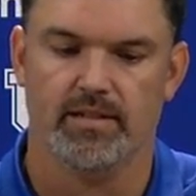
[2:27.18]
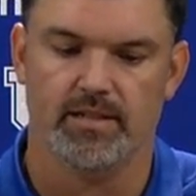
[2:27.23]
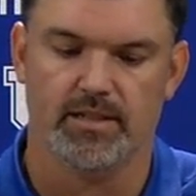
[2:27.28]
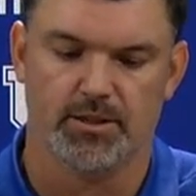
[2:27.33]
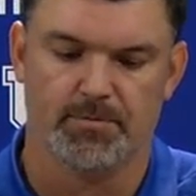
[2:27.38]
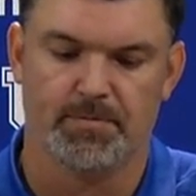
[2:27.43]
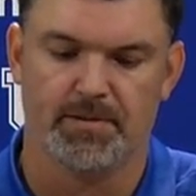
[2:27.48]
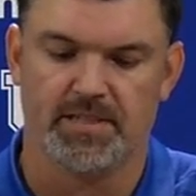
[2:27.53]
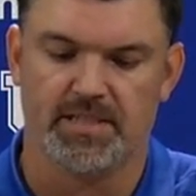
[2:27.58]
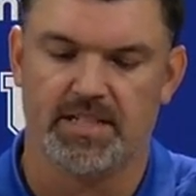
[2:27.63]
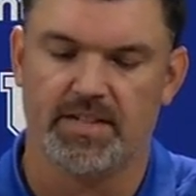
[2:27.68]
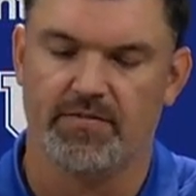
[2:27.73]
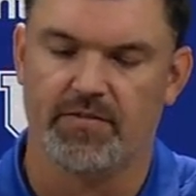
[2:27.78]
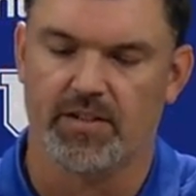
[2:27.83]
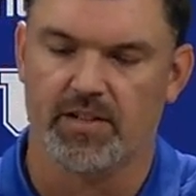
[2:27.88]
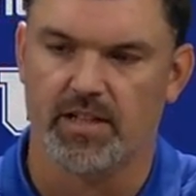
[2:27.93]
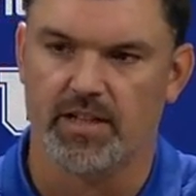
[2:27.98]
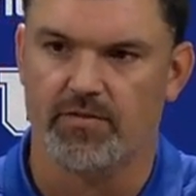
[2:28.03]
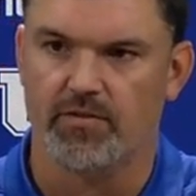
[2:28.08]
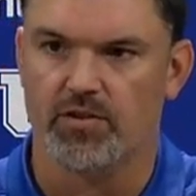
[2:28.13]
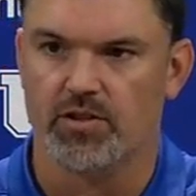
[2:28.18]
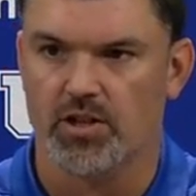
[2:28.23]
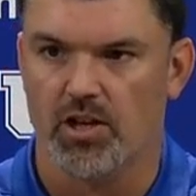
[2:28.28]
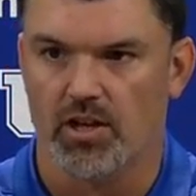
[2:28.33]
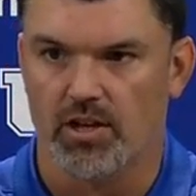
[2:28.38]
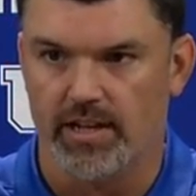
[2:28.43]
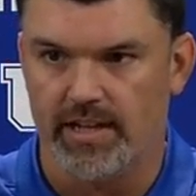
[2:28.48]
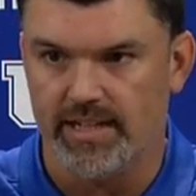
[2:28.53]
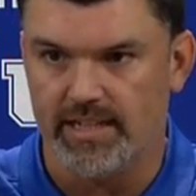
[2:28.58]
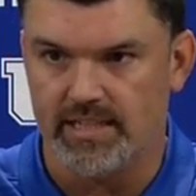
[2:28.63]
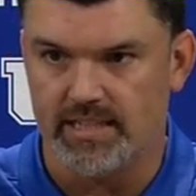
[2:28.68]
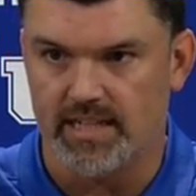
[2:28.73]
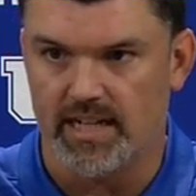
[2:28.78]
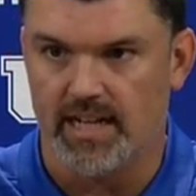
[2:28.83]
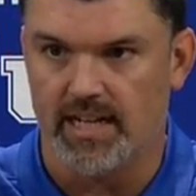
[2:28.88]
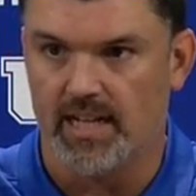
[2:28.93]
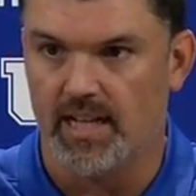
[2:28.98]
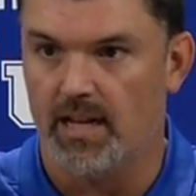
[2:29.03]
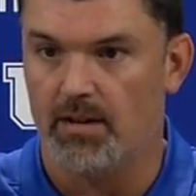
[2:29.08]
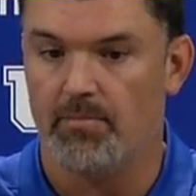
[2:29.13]
specifically, if you're talking
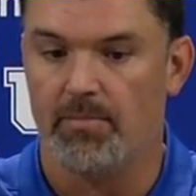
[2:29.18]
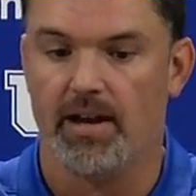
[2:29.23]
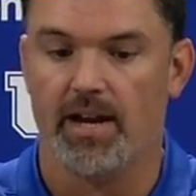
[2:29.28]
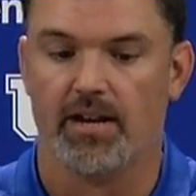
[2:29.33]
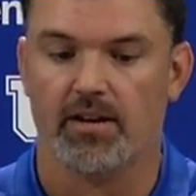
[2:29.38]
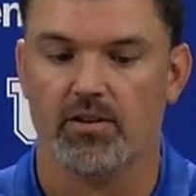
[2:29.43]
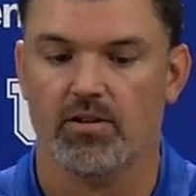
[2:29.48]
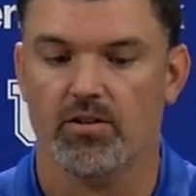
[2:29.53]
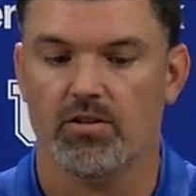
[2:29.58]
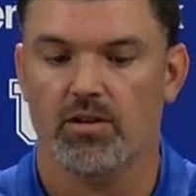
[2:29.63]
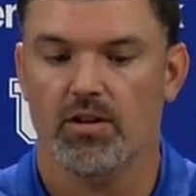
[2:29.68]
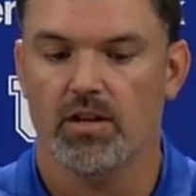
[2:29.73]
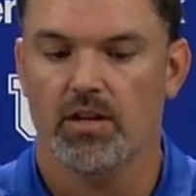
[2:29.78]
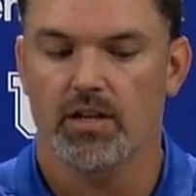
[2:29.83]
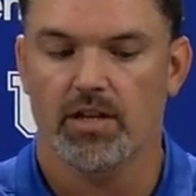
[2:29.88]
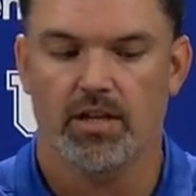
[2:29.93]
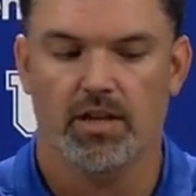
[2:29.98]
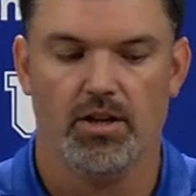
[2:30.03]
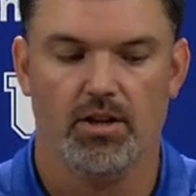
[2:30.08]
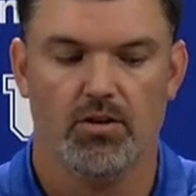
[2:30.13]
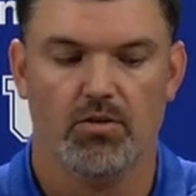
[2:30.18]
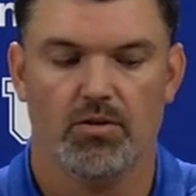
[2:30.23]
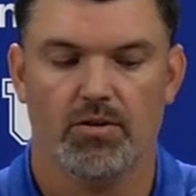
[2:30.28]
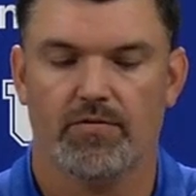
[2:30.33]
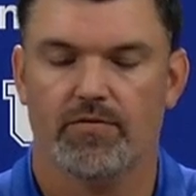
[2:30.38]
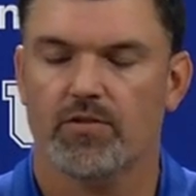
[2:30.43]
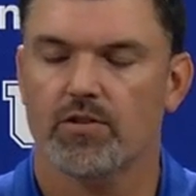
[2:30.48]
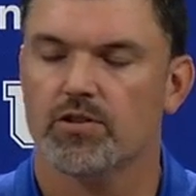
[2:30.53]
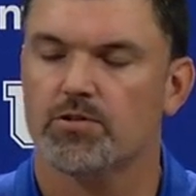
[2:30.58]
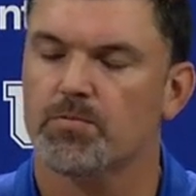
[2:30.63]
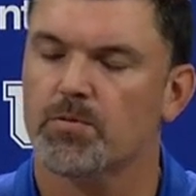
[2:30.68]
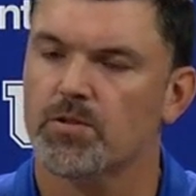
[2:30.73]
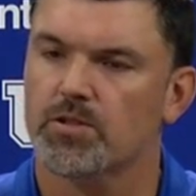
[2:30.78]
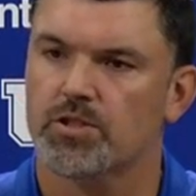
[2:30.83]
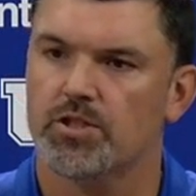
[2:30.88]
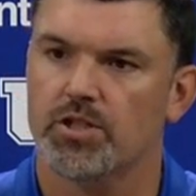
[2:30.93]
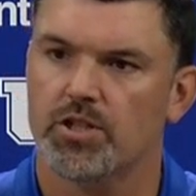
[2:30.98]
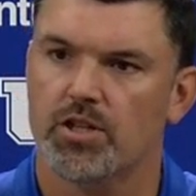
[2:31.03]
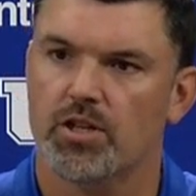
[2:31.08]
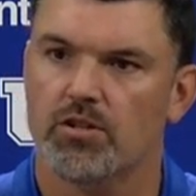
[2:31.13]
inside linebacker, the first
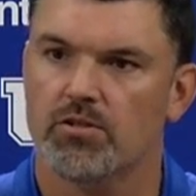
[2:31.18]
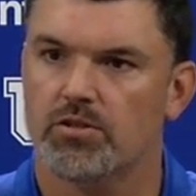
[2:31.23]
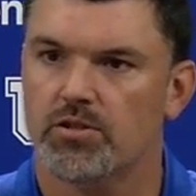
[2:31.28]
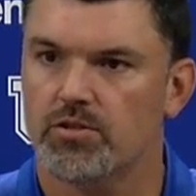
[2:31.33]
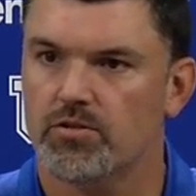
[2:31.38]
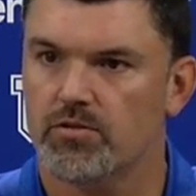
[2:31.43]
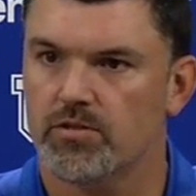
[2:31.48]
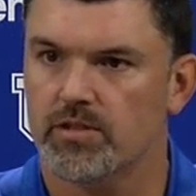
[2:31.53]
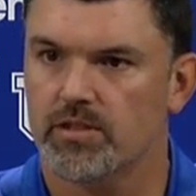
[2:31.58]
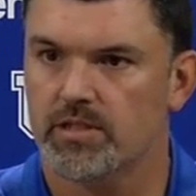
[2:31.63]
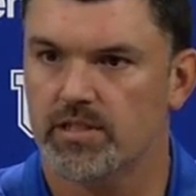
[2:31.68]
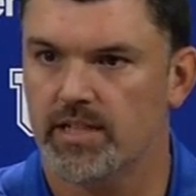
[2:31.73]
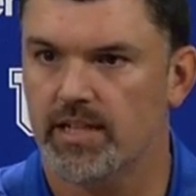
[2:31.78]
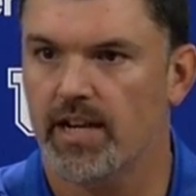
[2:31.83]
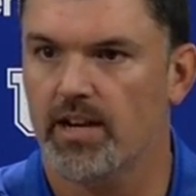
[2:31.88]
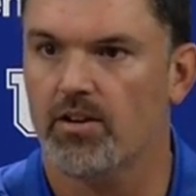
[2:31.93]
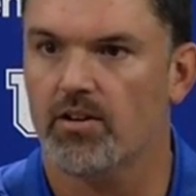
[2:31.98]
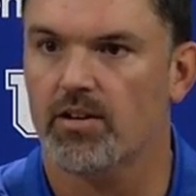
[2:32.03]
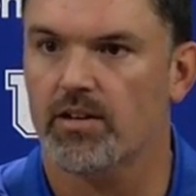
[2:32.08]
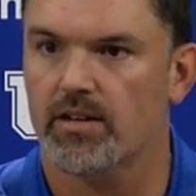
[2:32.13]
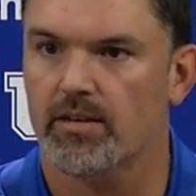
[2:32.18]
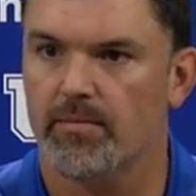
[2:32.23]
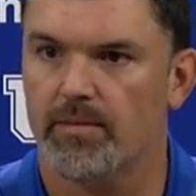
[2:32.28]
person you go to is D'Eriq.